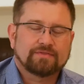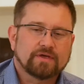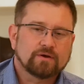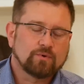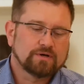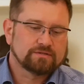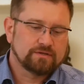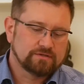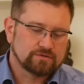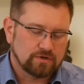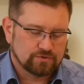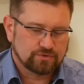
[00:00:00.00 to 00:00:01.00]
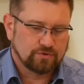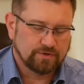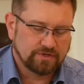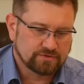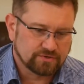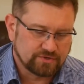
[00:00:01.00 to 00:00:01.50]
think what is also
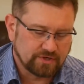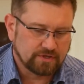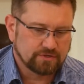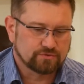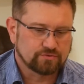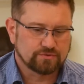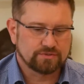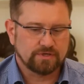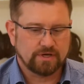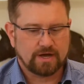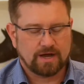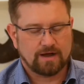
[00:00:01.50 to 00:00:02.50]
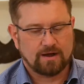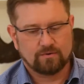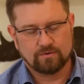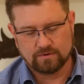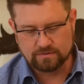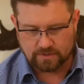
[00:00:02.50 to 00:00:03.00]
interesting is to see
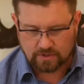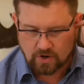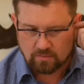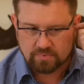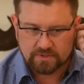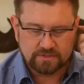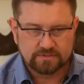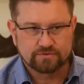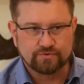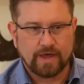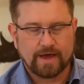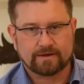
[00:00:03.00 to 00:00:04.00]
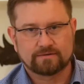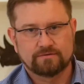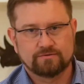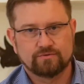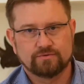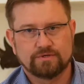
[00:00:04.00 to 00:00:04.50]
how the companies
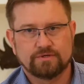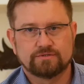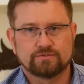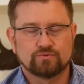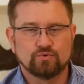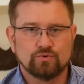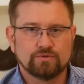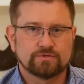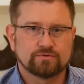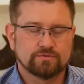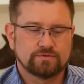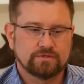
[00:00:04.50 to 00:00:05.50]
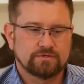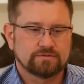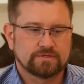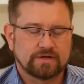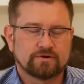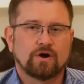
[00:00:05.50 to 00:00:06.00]
react to these tools, to this
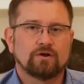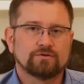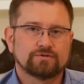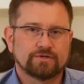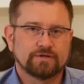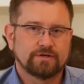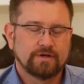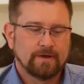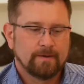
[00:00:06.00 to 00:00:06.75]
technology.